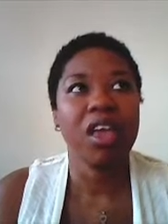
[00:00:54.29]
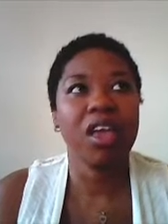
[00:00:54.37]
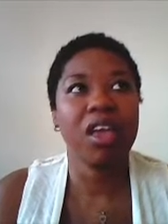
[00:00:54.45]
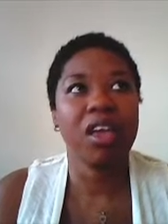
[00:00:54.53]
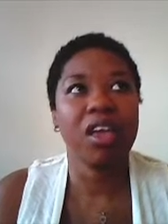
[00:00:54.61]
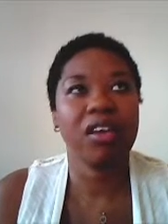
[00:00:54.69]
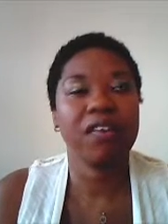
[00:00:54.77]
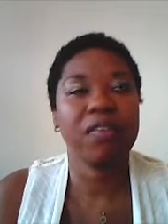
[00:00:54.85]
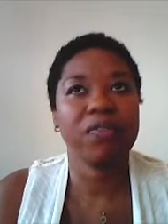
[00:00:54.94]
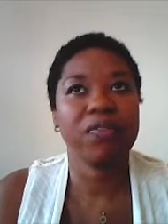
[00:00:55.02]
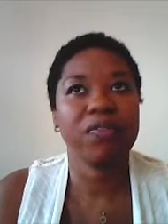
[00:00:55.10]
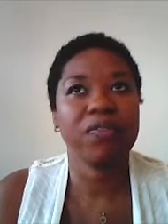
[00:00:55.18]
it
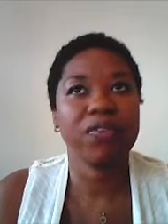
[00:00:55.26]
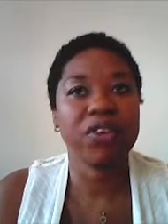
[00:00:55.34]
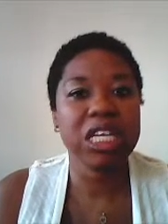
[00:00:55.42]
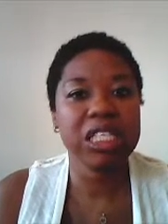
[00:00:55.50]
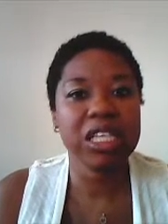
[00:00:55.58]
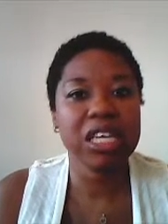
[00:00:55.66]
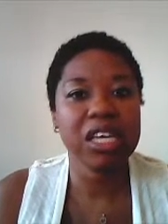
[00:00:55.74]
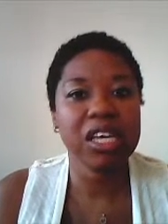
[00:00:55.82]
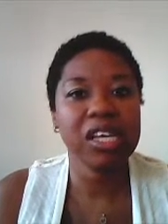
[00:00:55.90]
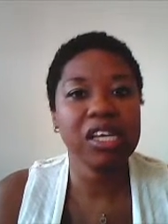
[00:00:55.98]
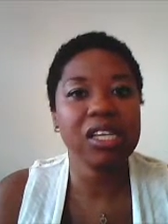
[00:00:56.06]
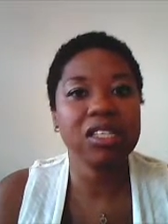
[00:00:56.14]

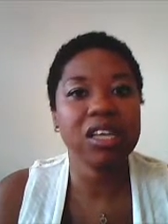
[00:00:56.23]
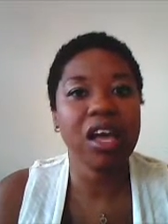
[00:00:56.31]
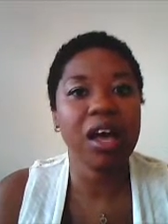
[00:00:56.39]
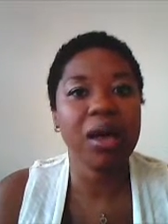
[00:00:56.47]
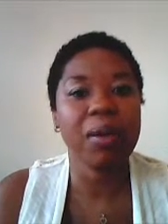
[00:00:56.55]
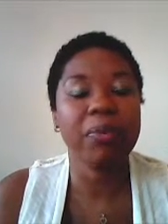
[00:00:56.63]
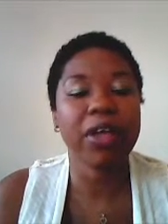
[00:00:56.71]
freezes up